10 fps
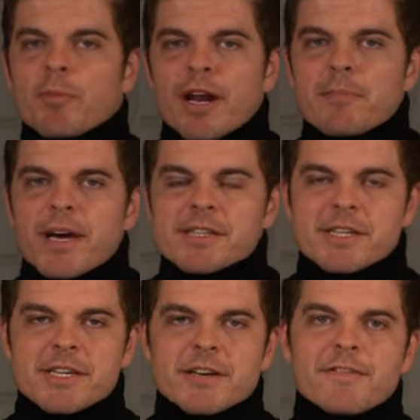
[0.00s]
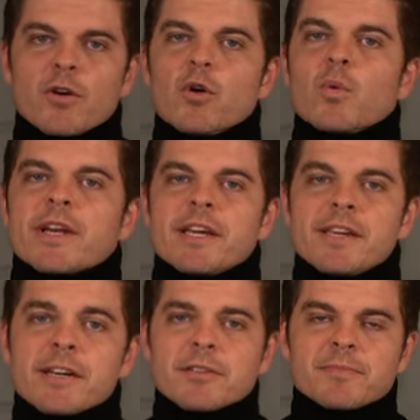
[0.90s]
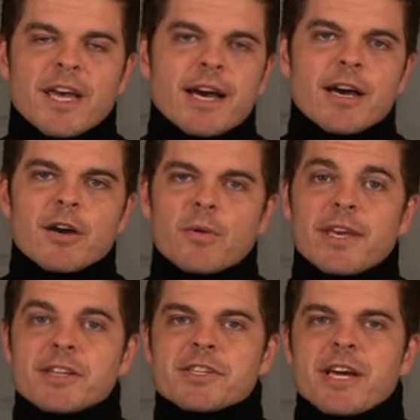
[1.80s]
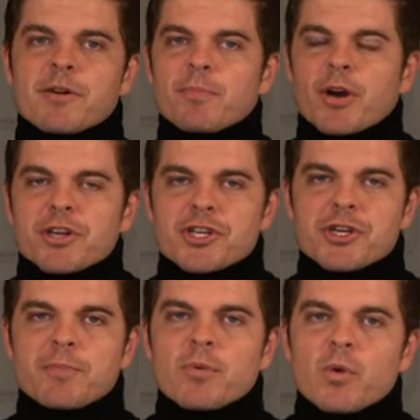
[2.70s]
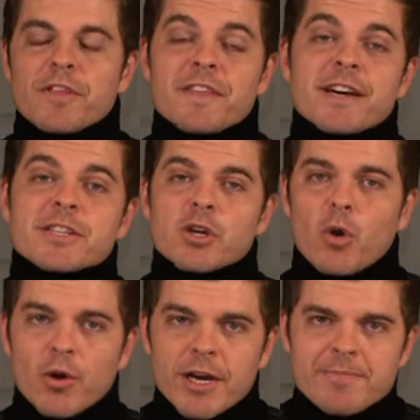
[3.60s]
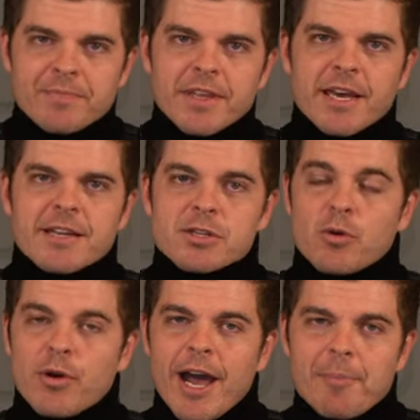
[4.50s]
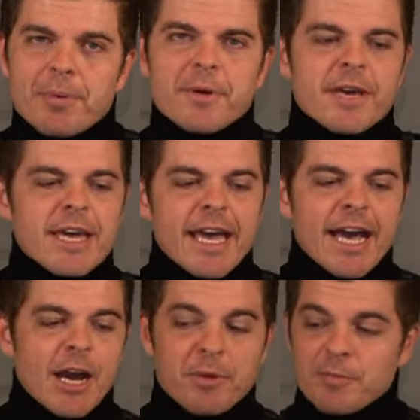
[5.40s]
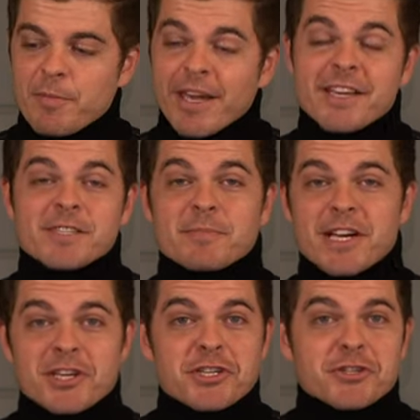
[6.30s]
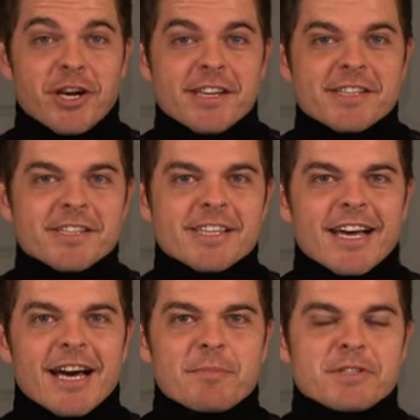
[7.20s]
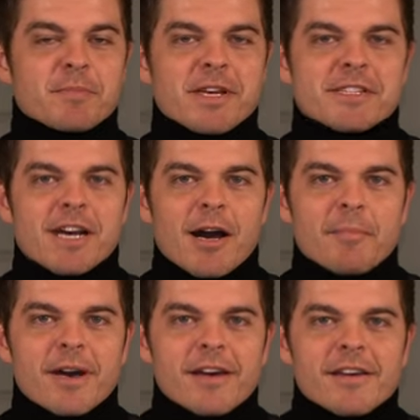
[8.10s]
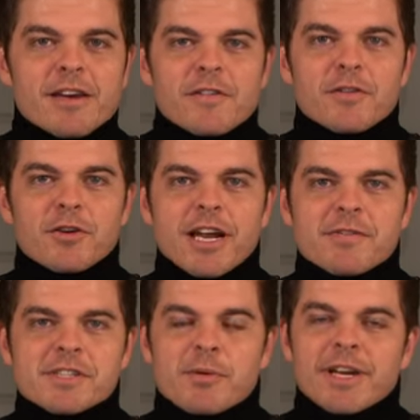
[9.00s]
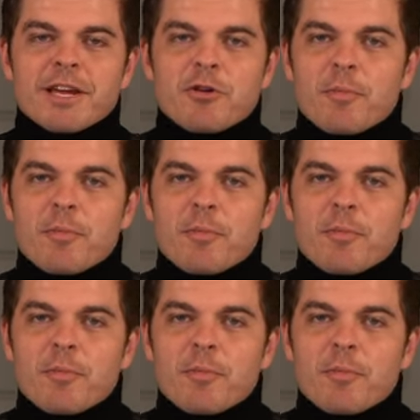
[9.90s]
Brand Ambassador for Whitley Neal. Uh, we're here today with partnership with uh, Tahora, uh, Tahora app. Uh, we're going to be making some delicious drinks. Um, it's the best time uh, for you lovers that want to get